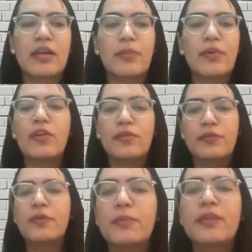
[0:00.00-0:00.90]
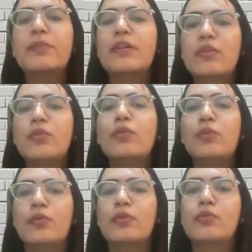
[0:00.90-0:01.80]
couple of people
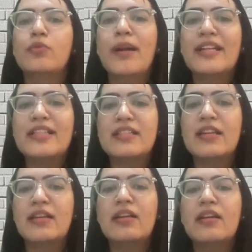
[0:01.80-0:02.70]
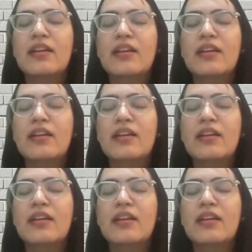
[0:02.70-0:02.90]
who might still